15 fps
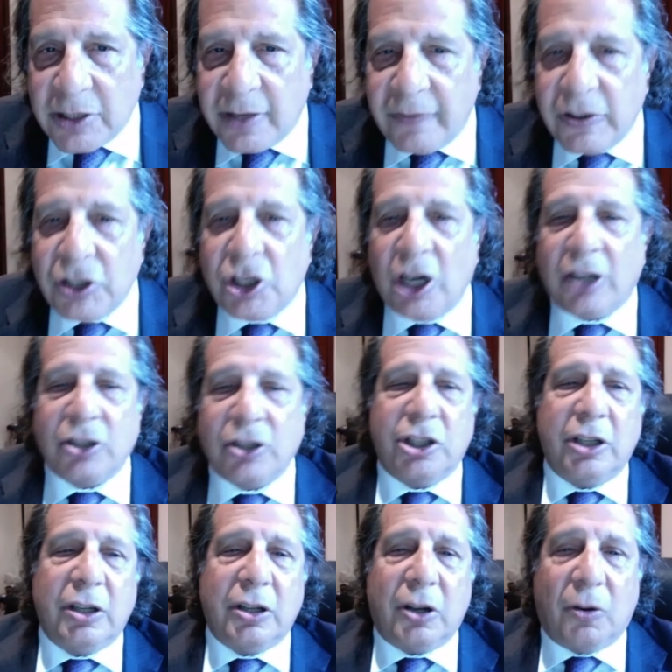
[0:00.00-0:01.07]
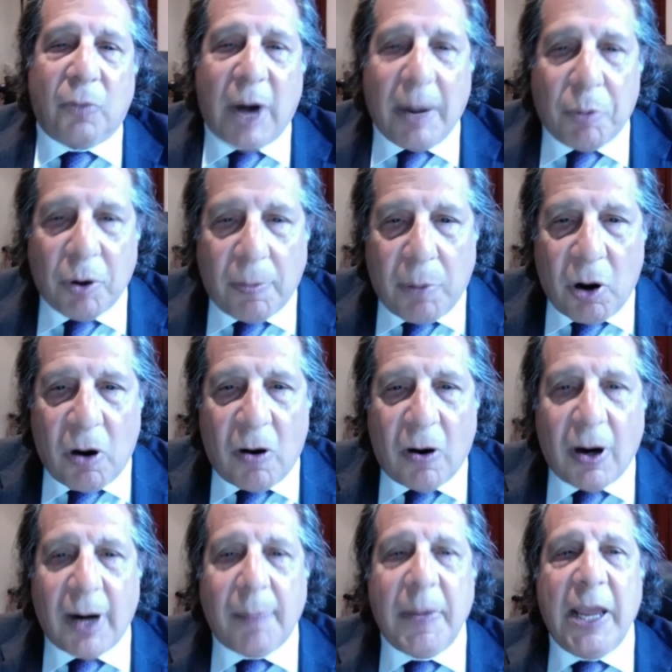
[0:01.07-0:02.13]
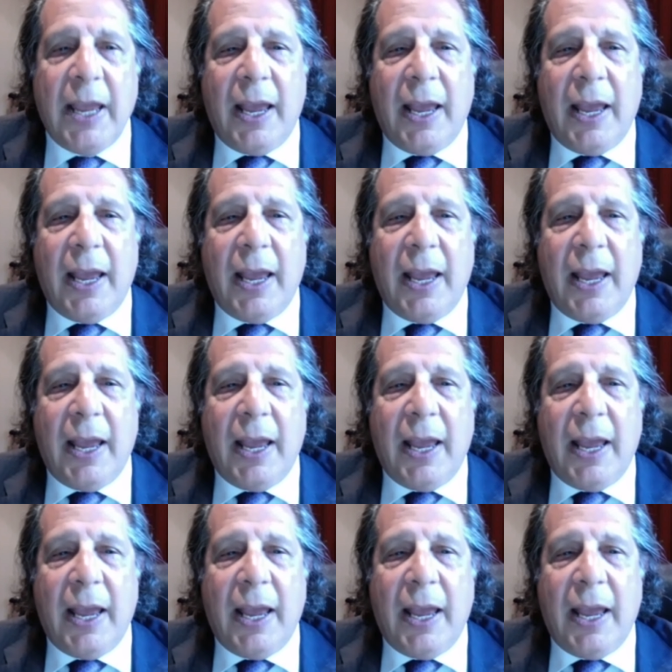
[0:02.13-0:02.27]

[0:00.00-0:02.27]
of injunction, irreparable harm,